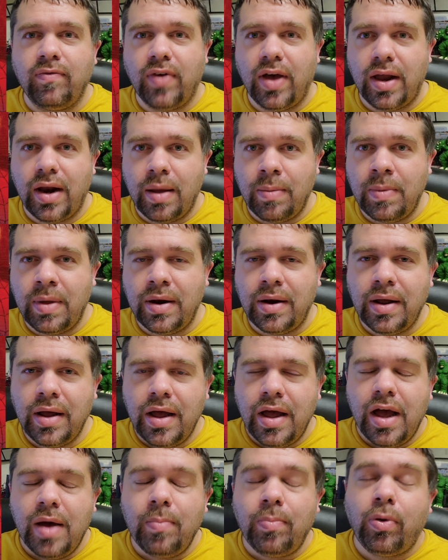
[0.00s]
Venom. And
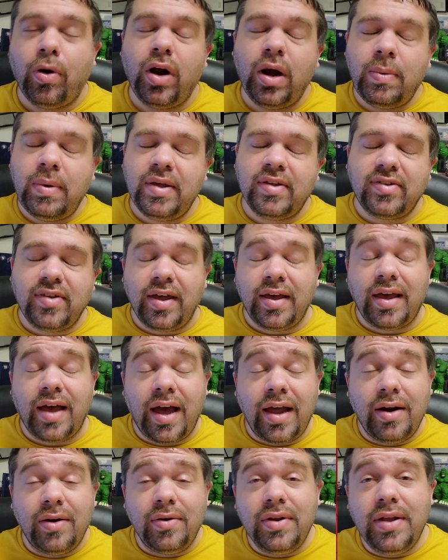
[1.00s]
part of me is like, I
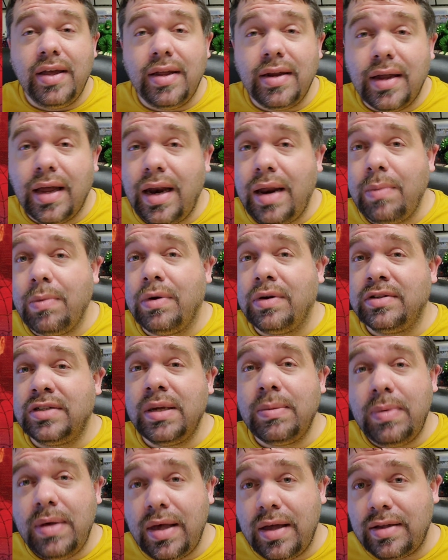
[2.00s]
don't need any more
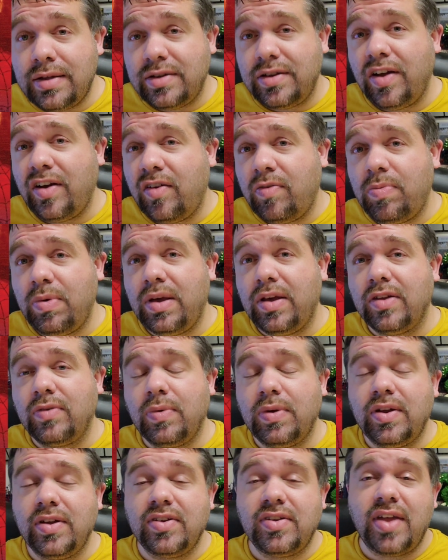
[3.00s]
symbiote stuff because we
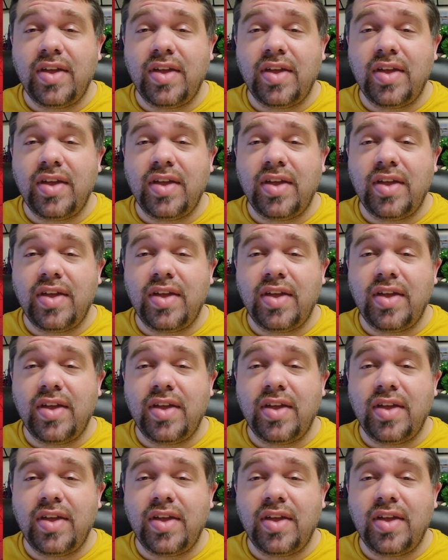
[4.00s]
just